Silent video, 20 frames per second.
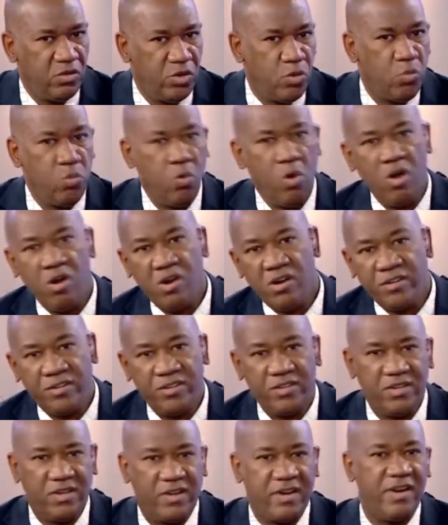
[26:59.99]
the
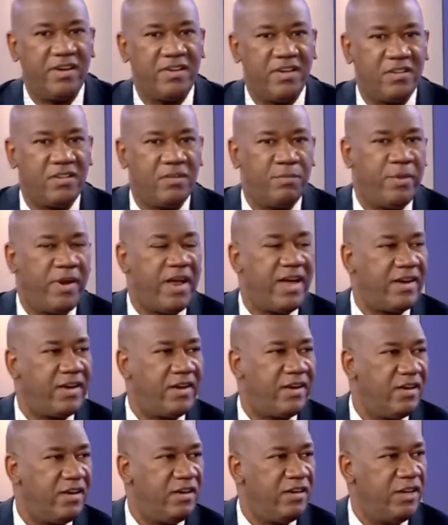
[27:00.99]
world's greatest
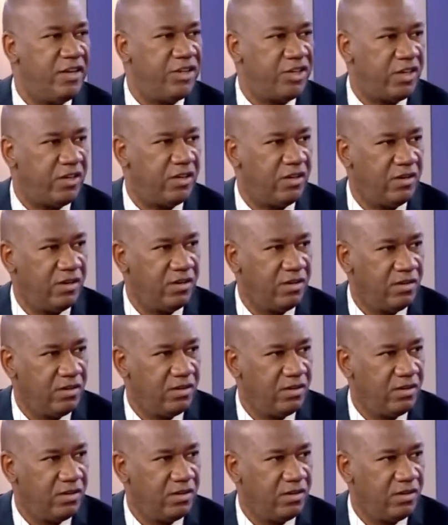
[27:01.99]
black nation.